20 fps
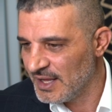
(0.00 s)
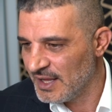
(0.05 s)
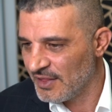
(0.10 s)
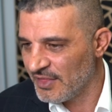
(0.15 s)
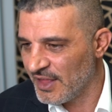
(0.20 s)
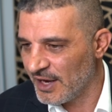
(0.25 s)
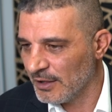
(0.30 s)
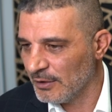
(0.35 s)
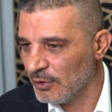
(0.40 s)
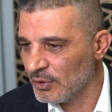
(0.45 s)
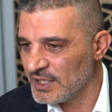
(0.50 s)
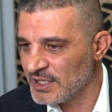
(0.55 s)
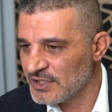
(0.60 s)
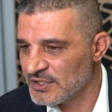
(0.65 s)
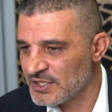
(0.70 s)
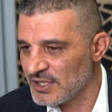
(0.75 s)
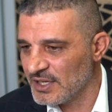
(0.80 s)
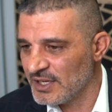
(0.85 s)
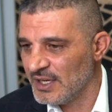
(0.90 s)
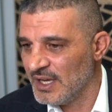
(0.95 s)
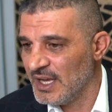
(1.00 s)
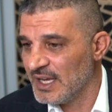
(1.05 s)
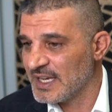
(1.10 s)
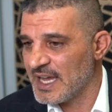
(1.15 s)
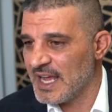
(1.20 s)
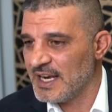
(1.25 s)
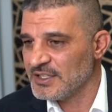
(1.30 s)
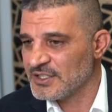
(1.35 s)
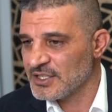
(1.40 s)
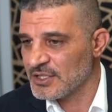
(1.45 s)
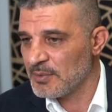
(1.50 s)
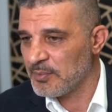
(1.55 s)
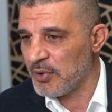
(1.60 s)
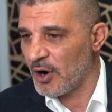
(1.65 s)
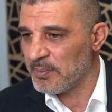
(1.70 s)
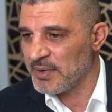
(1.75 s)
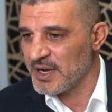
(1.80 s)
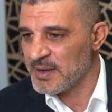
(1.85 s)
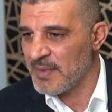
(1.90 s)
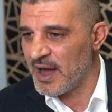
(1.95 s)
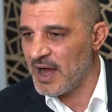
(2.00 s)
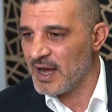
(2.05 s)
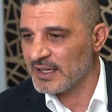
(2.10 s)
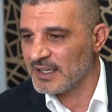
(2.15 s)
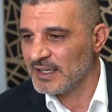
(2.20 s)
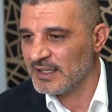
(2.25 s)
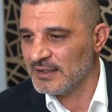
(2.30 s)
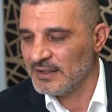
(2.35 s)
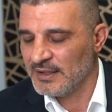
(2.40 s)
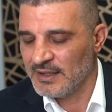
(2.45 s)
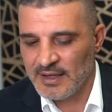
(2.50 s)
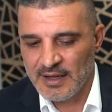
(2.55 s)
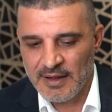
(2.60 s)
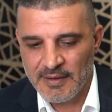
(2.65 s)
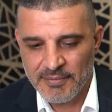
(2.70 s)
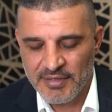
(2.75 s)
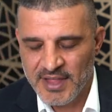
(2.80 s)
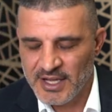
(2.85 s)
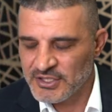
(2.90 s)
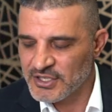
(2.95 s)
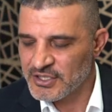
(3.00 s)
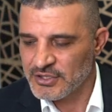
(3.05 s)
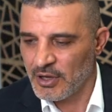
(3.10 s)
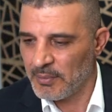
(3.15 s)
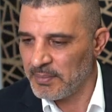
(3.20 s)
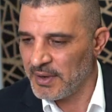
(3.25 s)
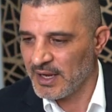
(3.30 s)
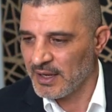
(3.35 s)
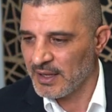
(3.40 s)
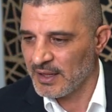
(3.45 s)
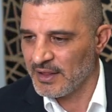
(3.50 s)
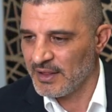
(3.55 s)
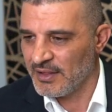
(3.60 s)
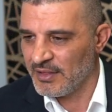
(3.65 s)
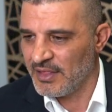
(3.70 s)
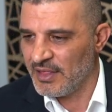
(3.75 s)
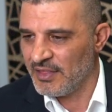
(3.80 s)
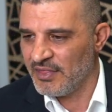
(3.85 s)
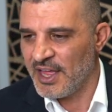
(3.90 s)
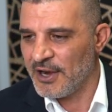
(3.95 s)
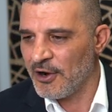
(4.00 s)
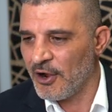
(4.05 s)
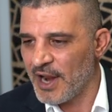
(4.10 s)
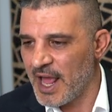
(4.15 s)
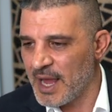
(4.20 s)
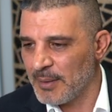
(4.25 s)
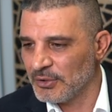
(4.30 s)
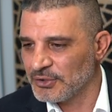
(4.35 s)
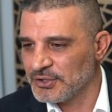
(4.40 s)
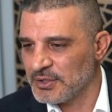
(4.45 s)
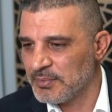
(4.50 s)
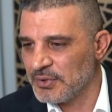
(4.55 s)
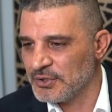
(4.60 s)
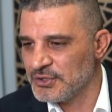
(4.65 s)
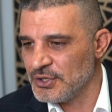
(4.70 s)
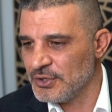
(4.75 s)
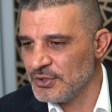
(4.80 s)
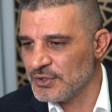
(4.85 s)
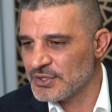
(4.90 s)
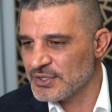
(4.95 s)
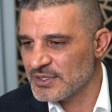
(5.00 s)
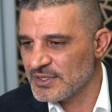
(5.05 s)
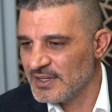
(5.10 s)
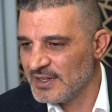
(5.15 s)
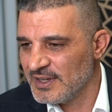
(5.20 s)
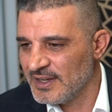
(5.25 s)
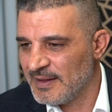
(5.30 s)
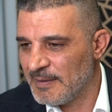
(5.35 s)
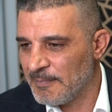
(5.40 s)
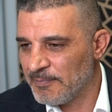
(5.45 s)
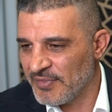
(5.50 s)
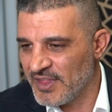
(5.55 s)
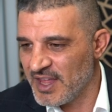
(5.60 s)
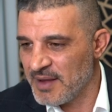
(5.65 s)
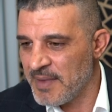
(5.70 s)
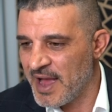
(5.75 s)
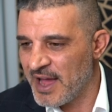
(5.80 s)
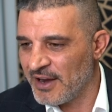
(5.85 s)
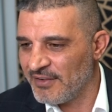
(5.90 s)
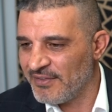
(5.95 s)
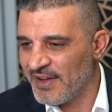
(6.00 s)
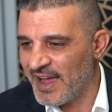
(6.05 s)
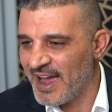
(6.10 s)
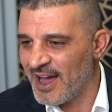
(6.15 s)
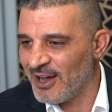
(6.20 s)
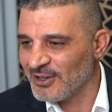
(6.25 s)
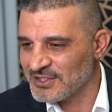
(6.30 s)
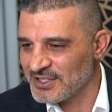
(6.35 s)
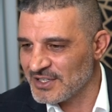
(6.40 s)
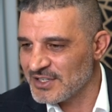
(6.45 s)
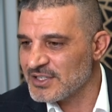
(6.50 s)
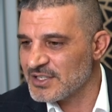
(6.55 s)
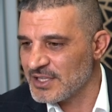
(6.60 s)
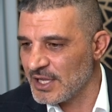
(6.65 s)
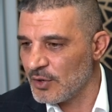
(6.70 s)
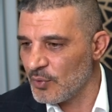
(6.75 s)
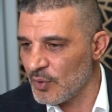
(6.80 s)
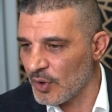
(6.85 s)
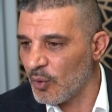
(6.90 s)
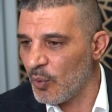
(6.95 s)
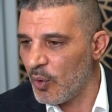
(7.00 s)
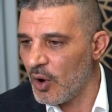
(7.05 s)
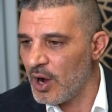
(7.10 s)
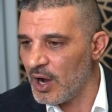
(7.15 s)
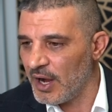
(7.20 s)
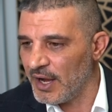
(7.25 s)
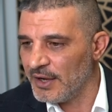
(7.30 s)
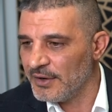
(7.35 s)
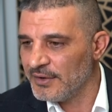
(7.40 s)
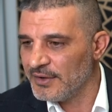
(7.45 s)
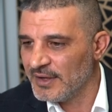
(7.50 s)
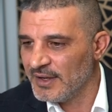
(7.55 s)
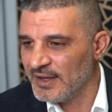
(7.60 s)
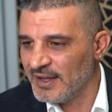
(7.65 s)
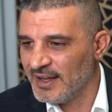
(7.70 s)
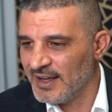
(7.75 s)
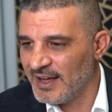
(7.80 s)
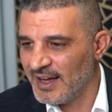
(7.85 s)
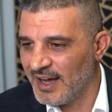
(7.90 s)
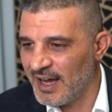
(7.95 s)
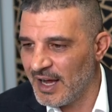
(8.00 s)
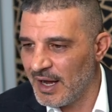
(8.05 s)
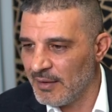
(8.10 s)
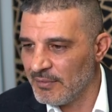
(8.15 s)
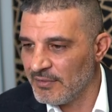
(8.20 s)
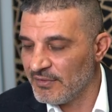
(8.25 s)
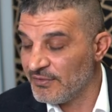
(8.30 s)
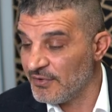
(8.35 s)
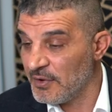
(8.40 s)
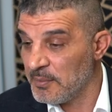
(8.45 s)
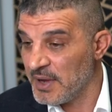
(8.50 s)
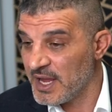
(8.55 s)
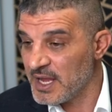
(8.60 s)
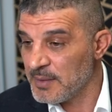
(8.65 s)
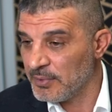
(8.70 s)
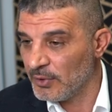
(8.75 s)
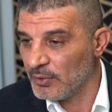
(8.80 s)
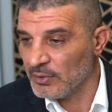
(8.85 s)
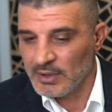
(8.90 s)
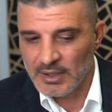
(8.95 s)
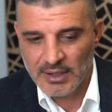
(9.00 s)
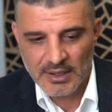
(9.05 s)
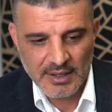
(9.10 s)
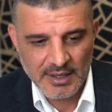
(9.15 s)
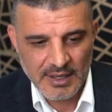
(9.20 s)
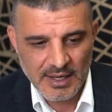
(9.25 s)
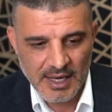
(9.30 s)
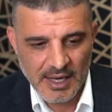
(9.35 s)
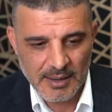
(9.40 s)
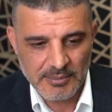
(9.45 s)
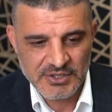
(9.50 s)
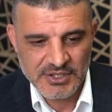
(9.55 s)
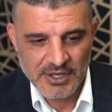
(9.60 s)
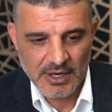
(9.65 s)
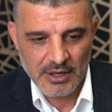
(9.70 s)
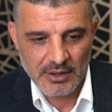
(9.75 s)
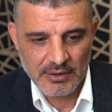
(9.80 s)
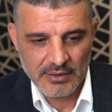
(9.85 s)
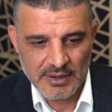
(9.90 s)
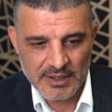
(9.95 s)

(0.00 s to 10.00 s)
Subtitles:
that are looking to get into the property market, they're just not they're not able to produce the amount of houses that are required for people. So,